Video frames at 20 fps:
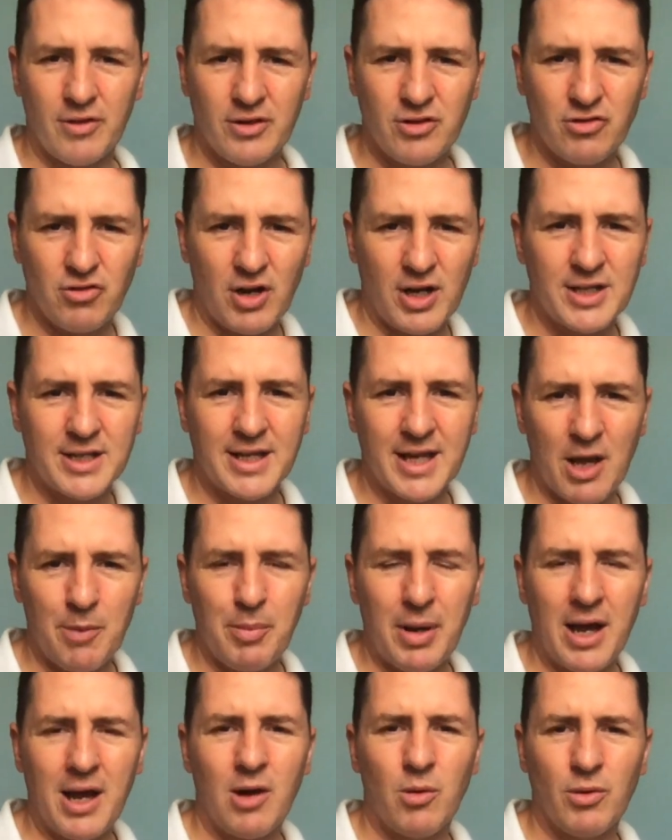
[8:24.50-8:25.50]
Trying to get
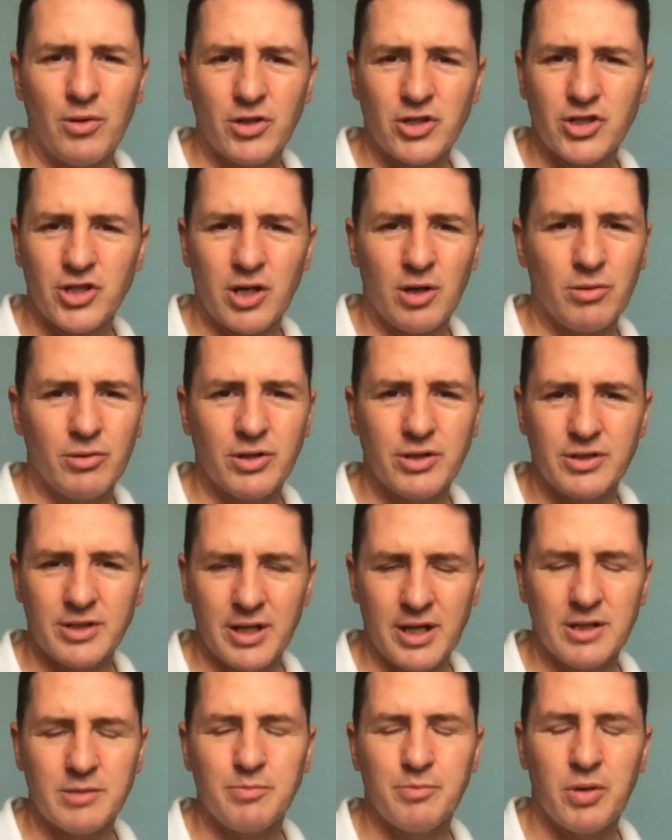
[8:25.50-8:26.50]
power with his shoulders
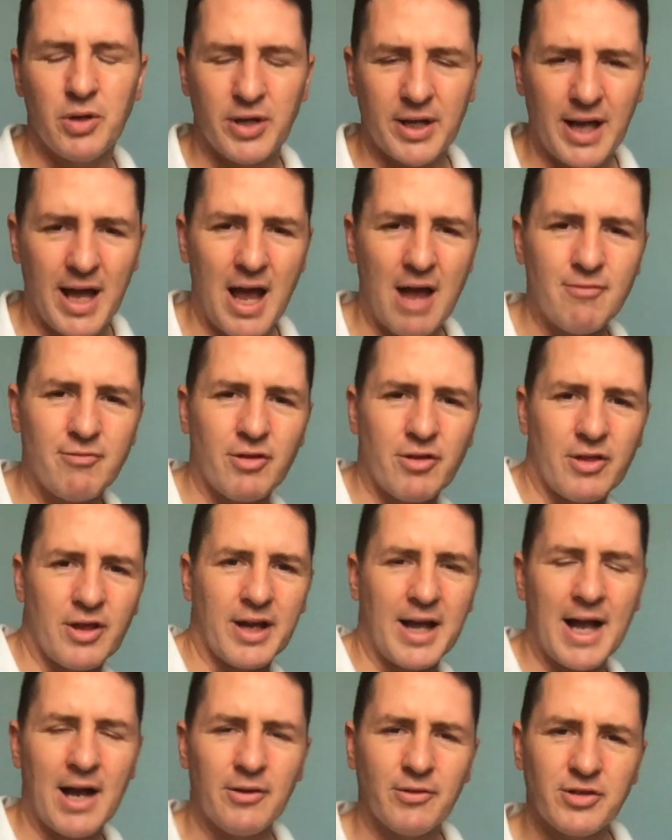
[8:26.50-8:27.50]
is putting
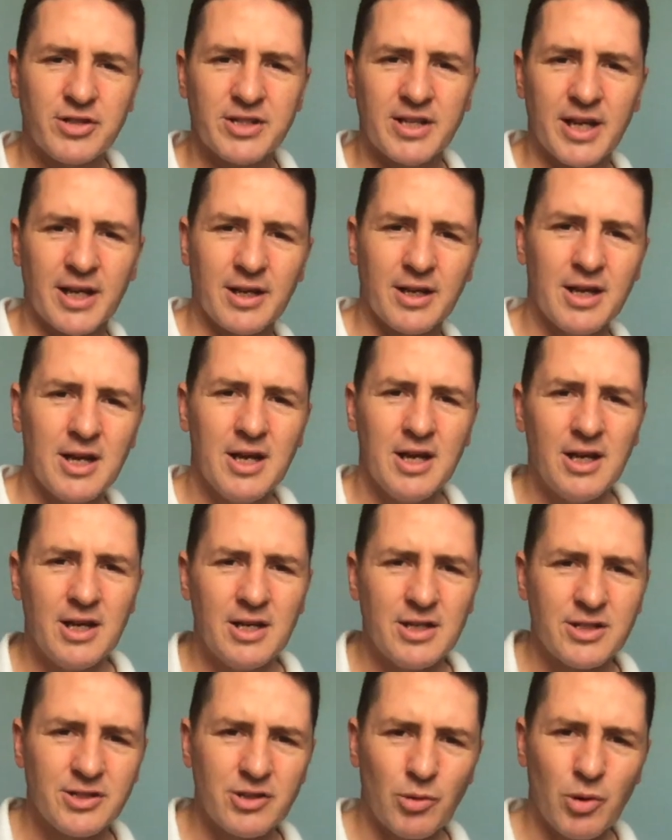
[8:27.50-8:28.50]
everything out of sync.
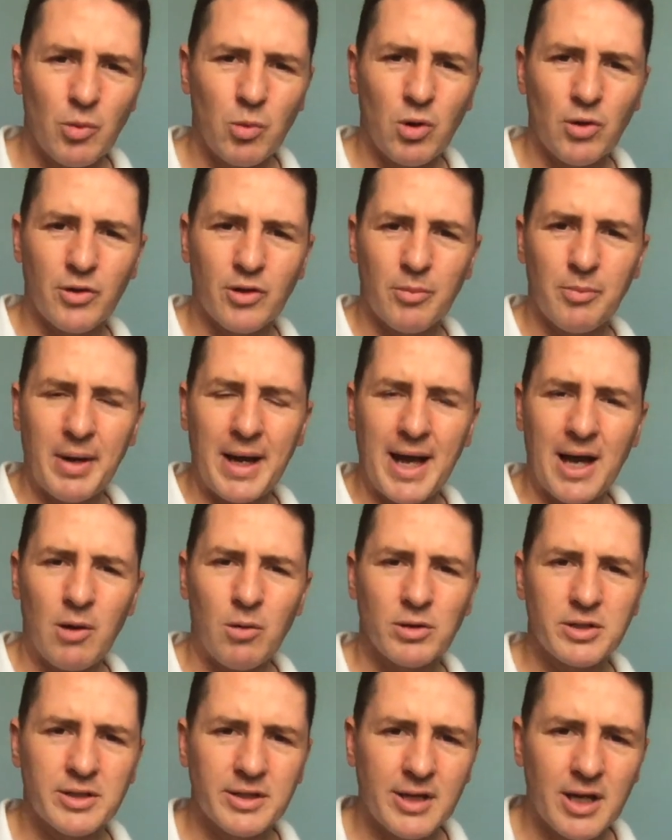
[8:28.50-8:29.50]
So we want the
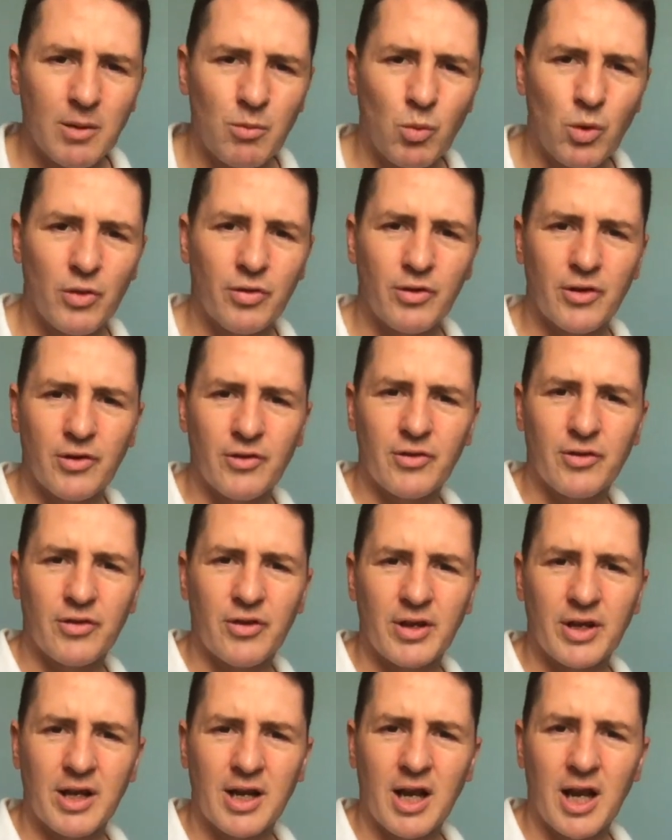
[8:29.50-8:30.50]
power to come with
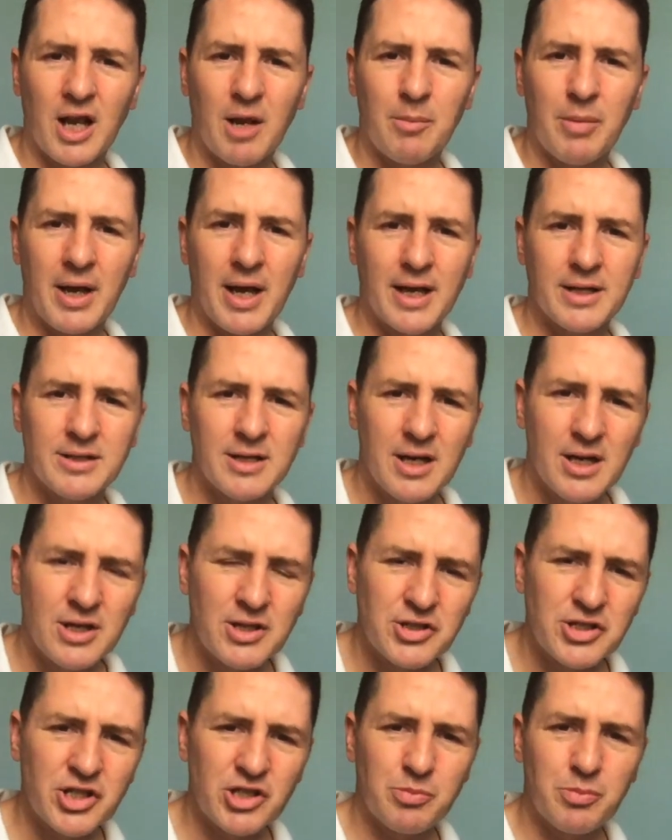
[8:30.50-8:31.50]
the club head
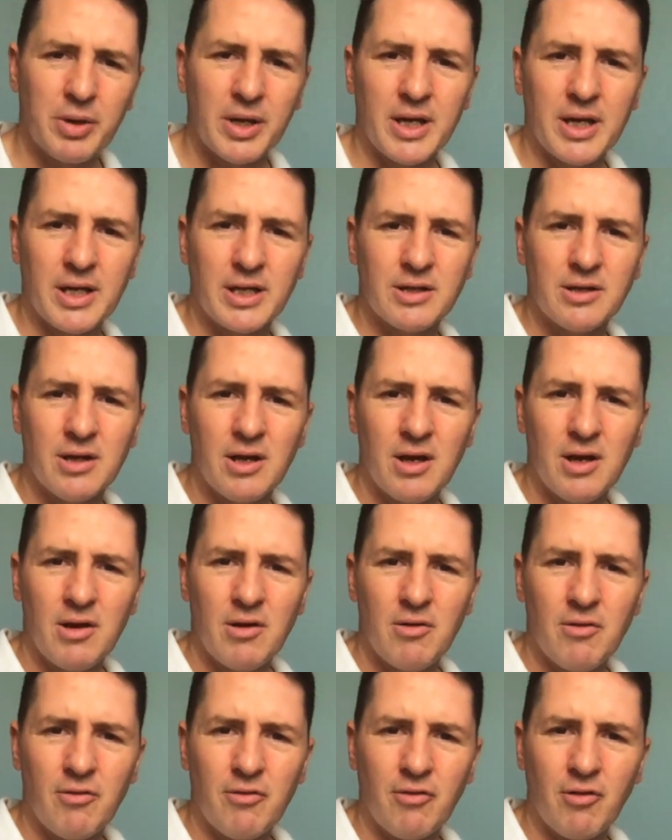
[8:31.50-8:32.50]
speed
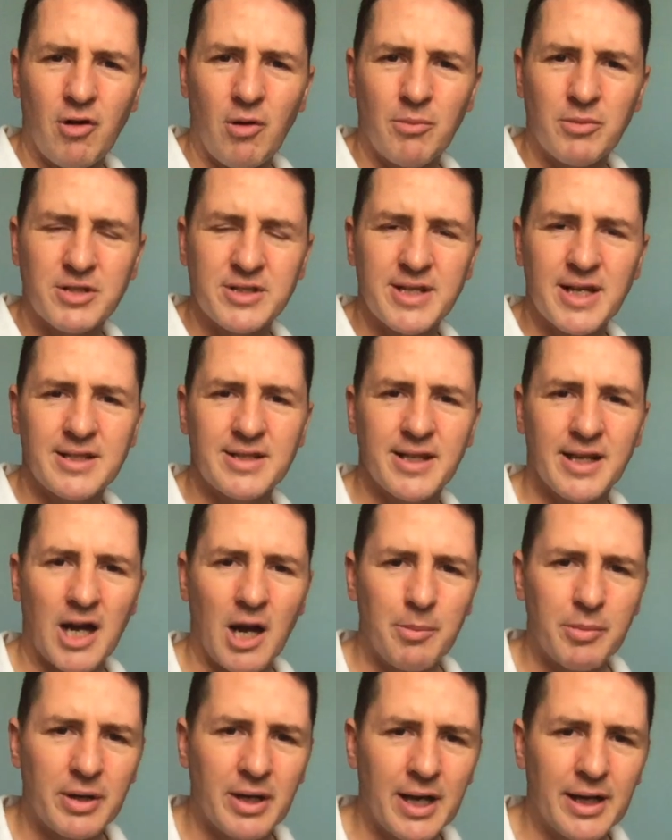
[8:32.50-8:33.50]
from setting
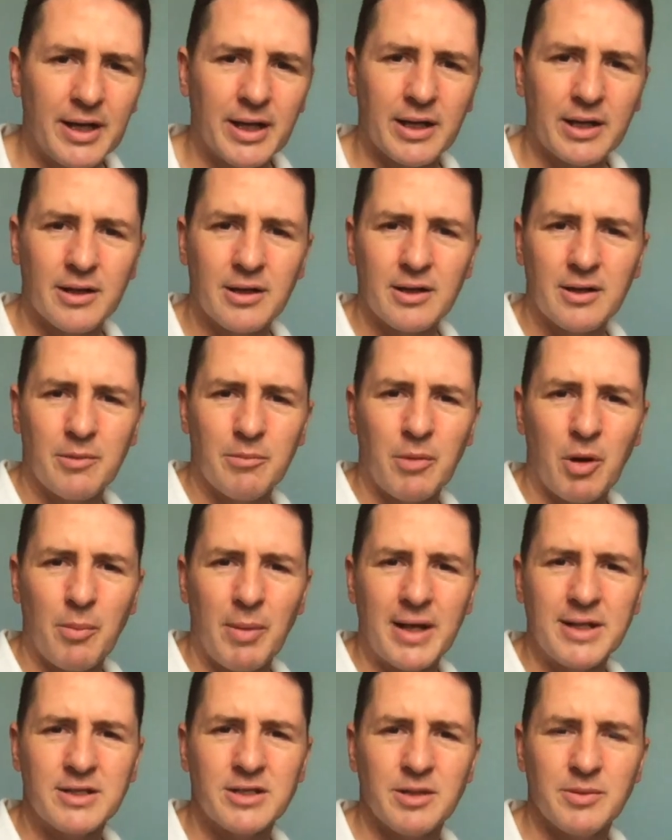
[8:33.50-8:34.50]
up and letting
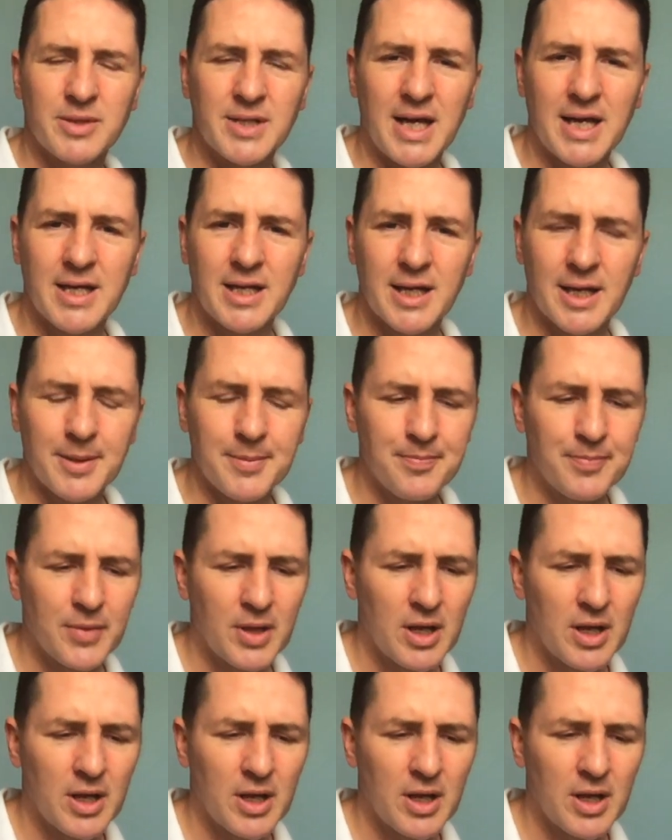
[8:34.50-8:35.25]
momentum take it.